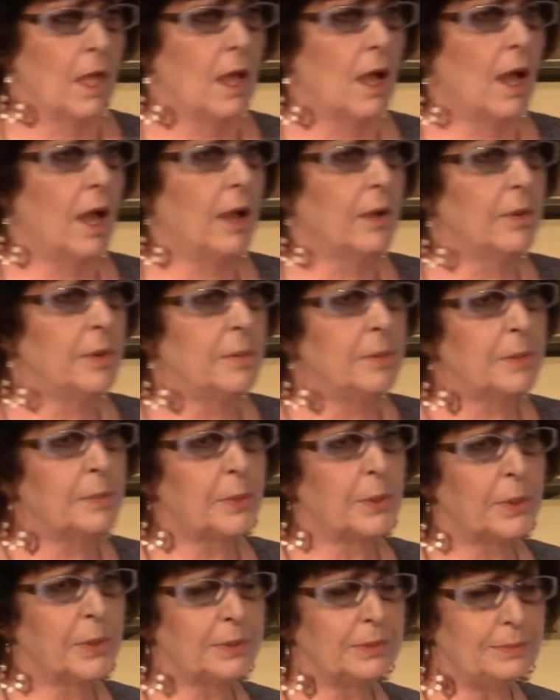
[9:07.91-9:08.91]
I
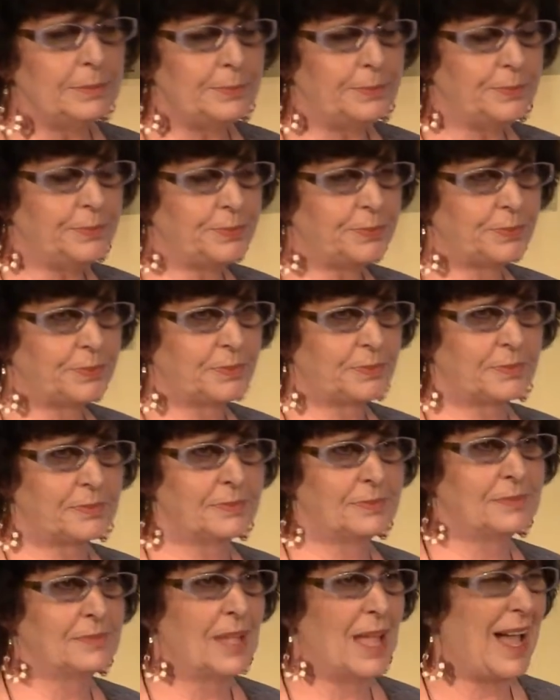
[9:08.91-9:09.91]
remember,
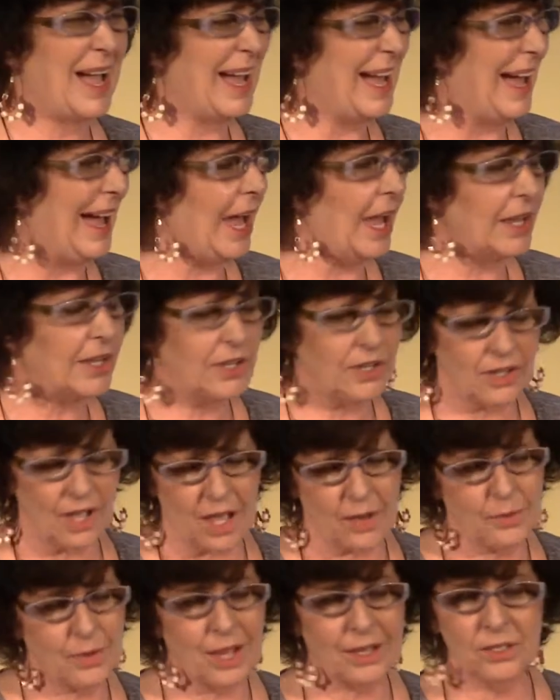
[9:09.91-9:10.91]

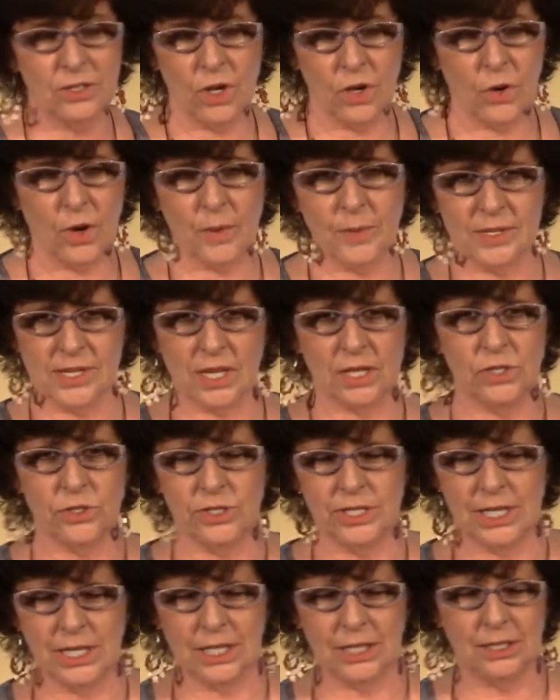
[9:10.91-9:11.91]
I know I was under
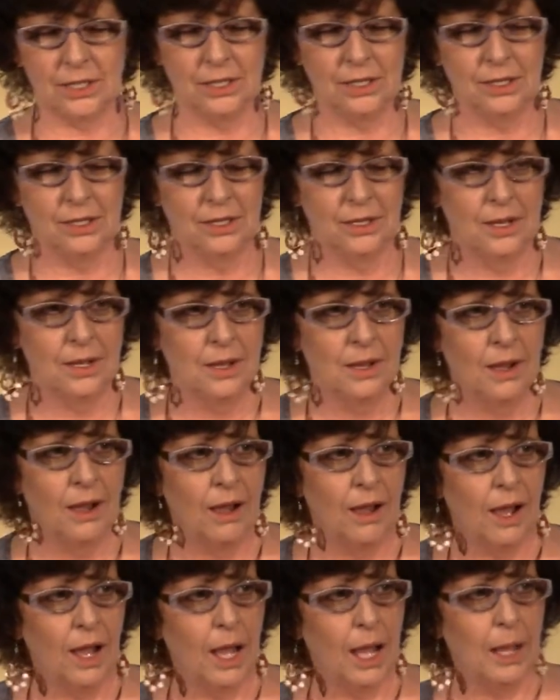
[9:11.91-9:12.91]
10,
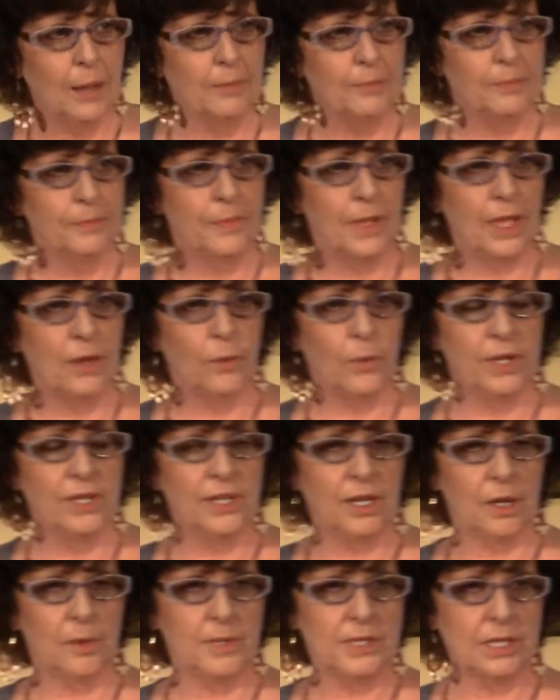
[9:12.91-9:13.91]
and one
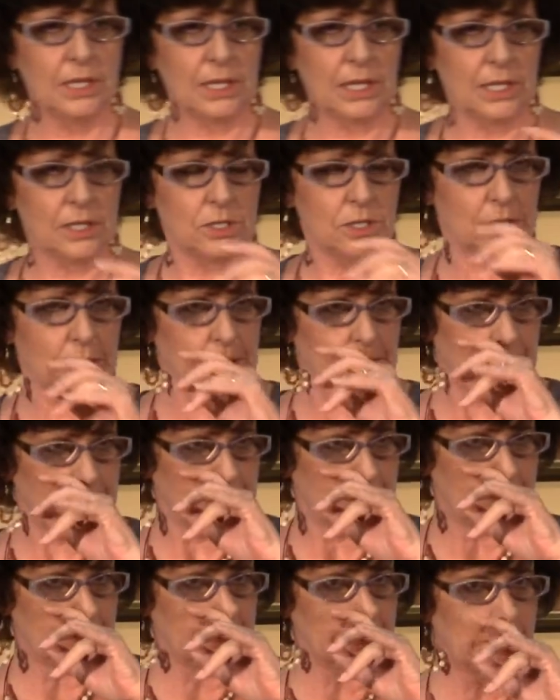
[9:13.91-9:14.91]
day I was in the kitchen,
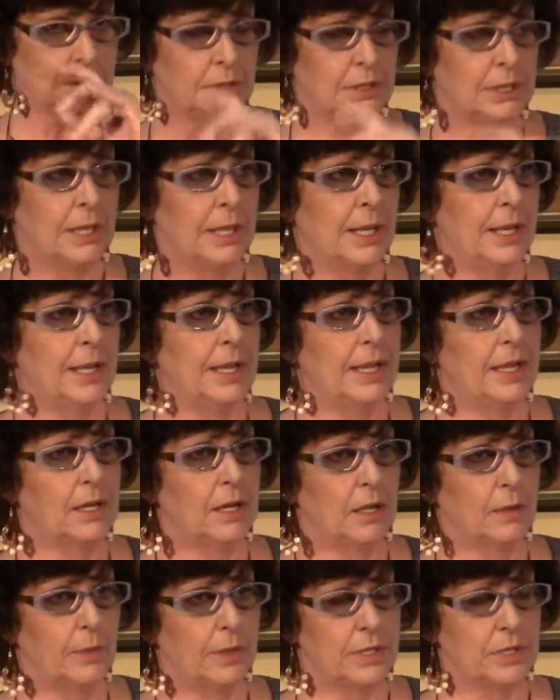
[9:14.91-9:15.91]
and
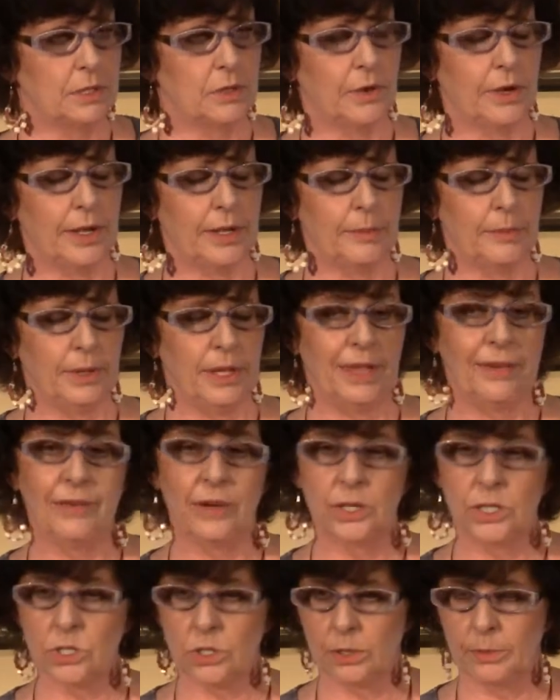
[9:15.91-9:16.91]
I went to grab a
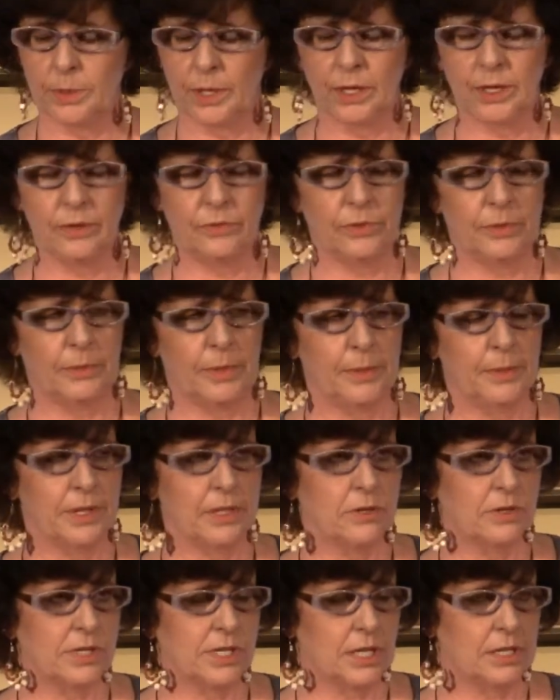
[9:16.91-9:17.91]
very sharp knife, and my
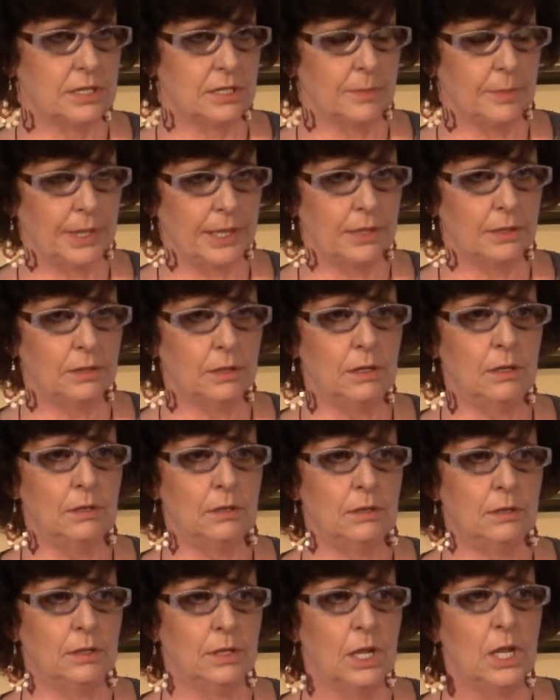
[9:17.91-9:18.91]
mother said to me,
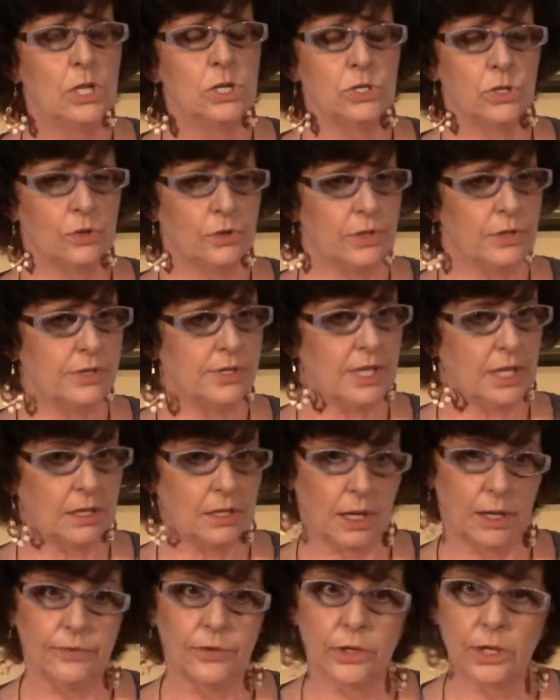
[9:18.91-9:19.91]
"Don't use that
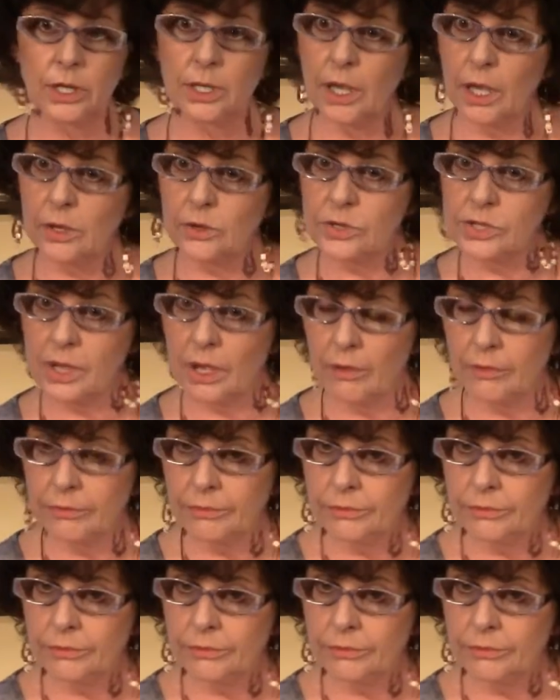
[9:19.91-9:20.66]
knife, you're going to cut yourself."